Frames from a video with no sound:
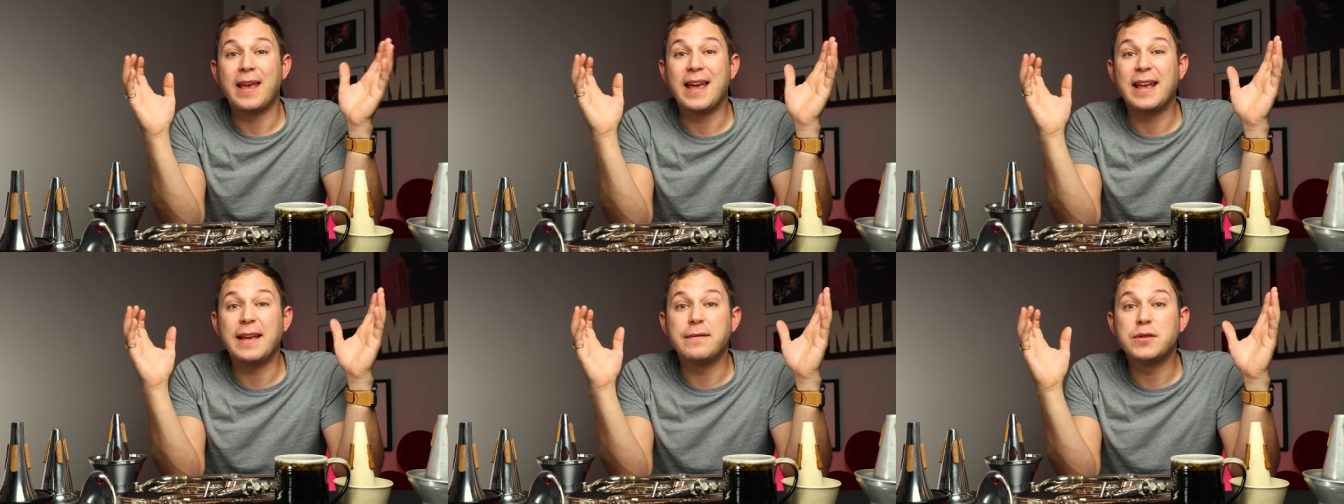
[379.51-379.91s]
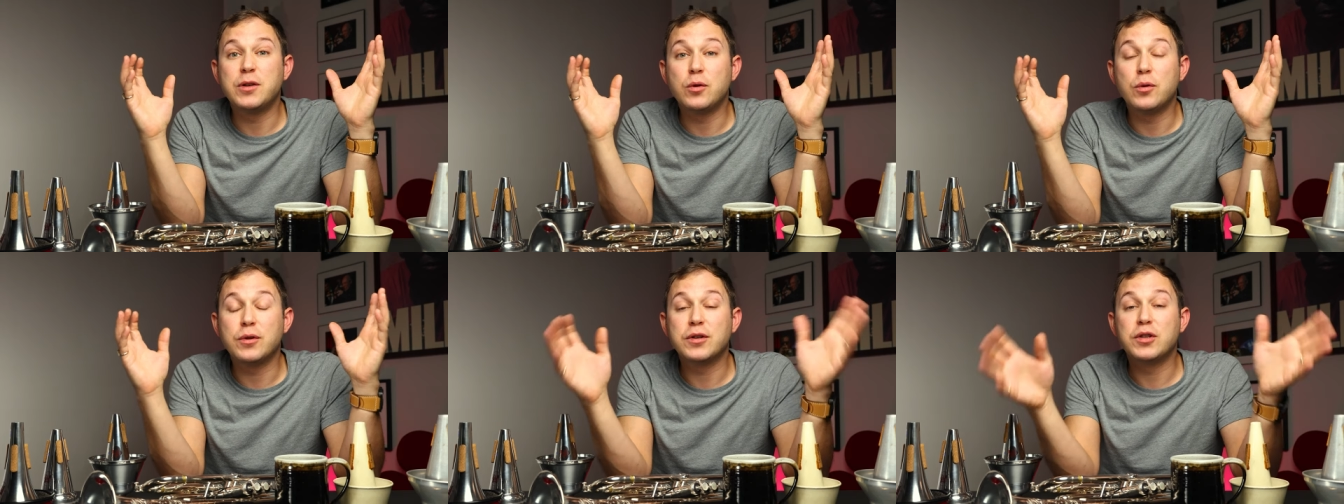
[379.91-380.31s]
It
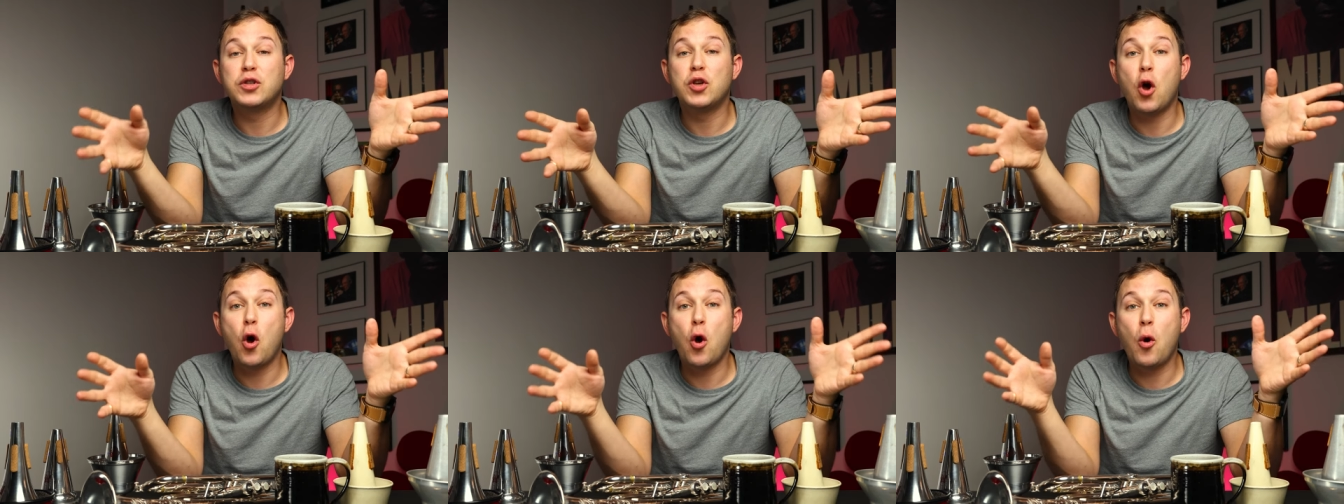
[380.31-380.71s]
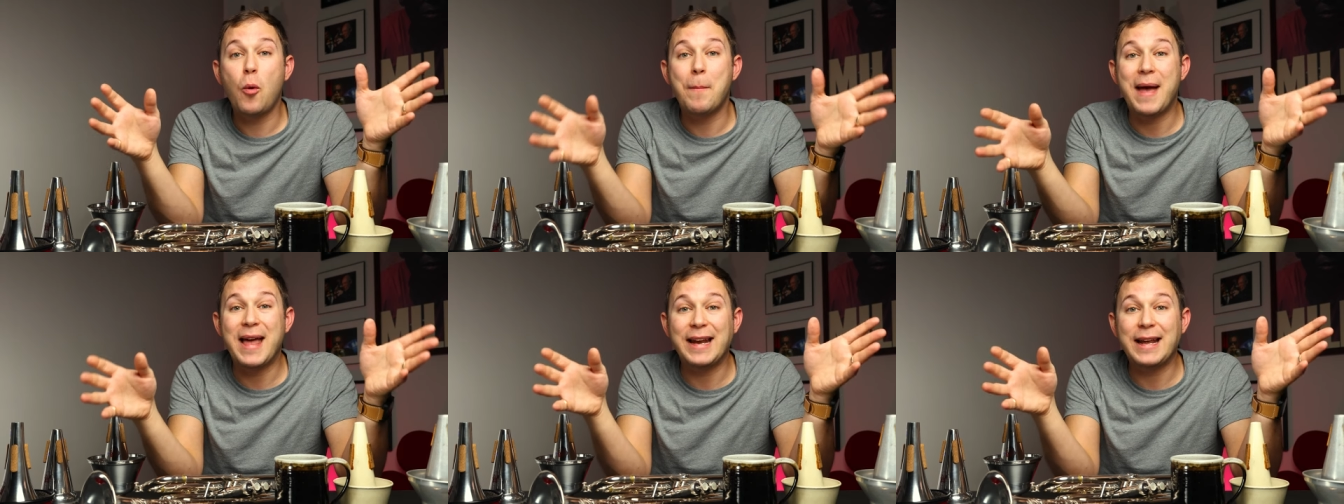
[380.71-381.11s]
gives you
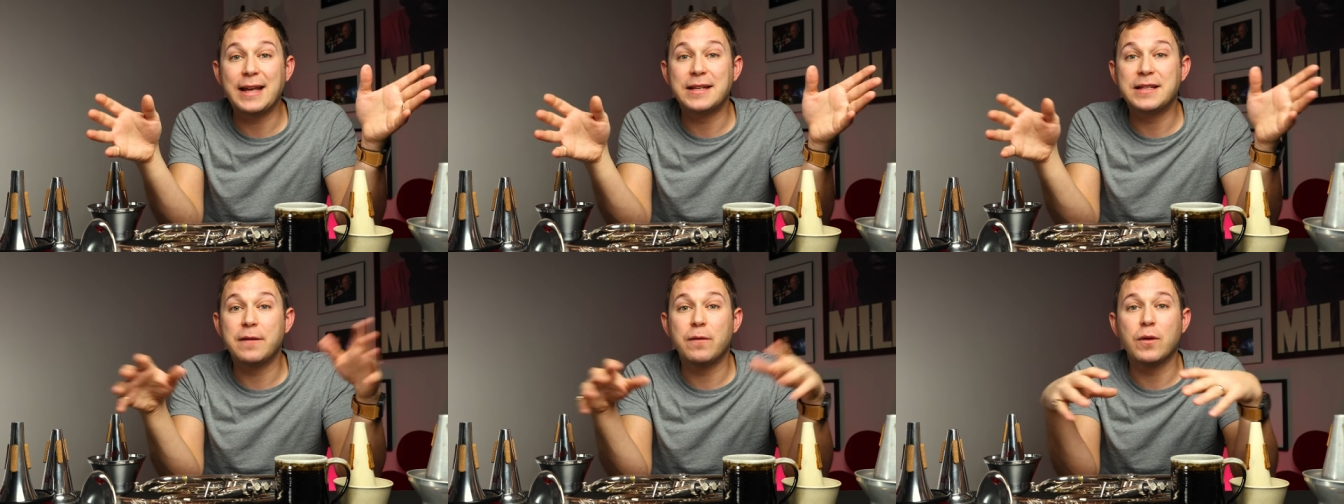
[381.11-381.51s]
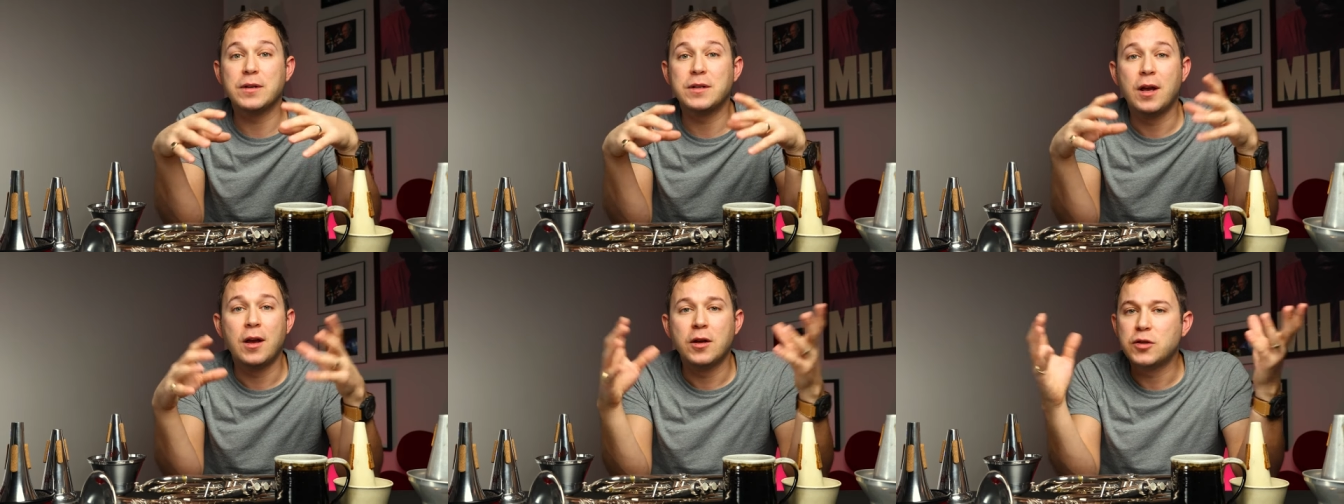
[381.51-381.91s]
so many
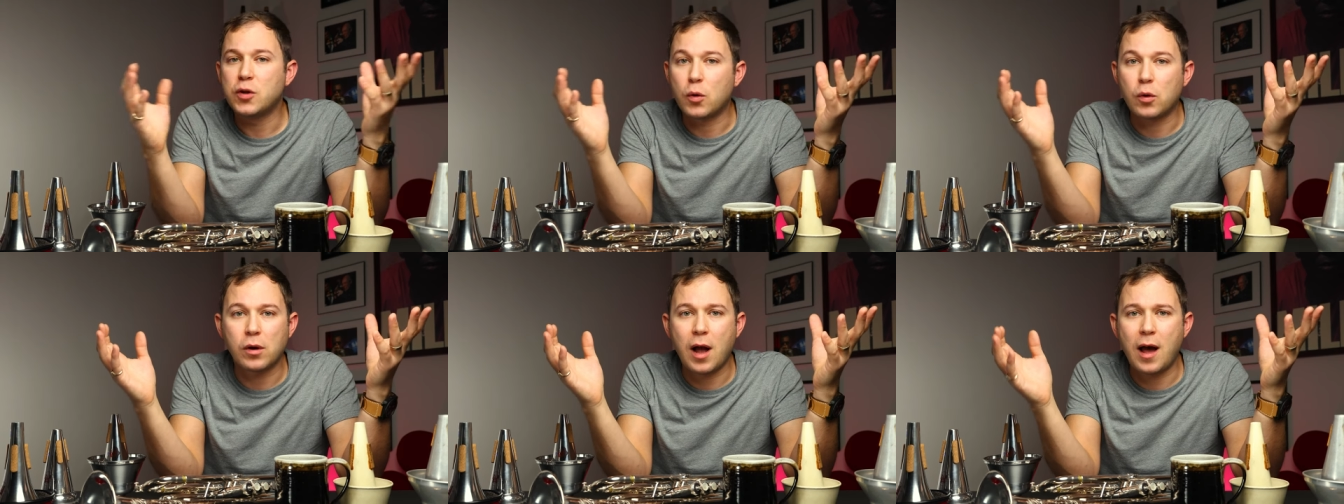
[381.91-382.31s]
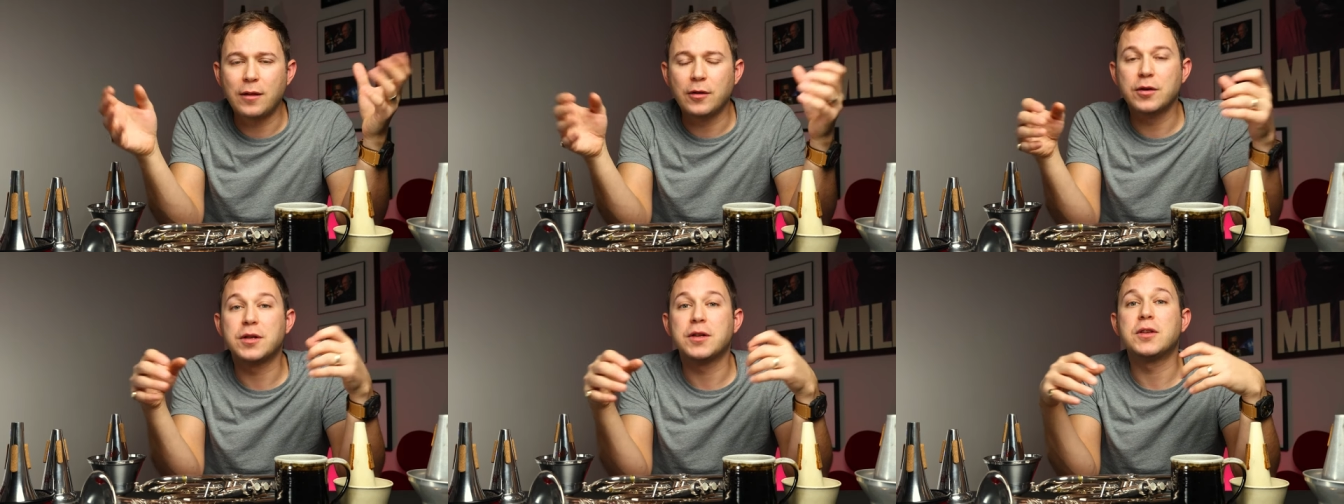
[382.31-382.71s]
different tonal
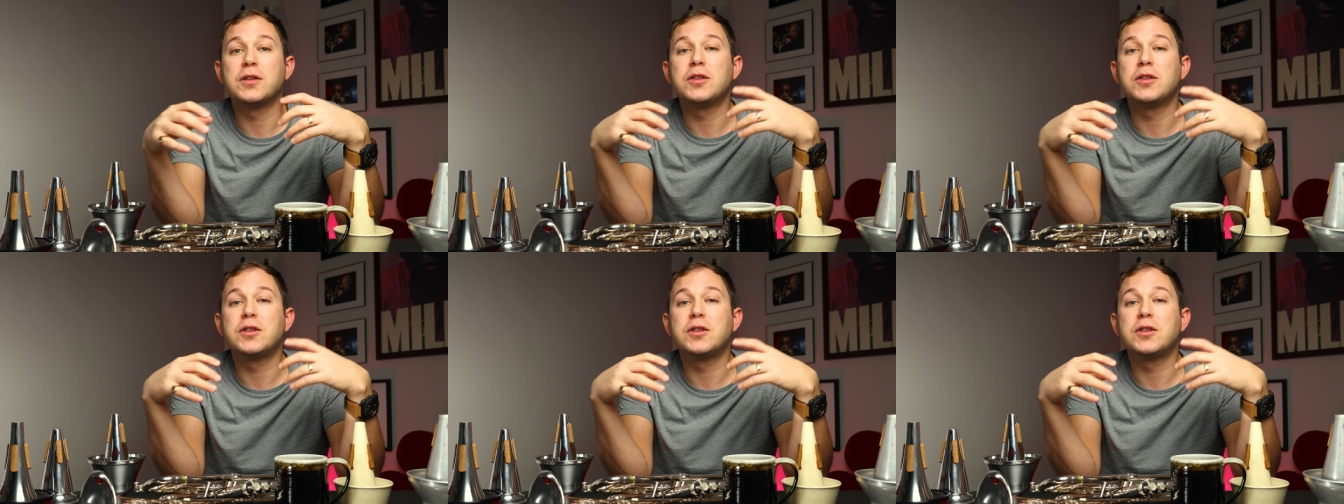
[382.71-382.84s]
colors,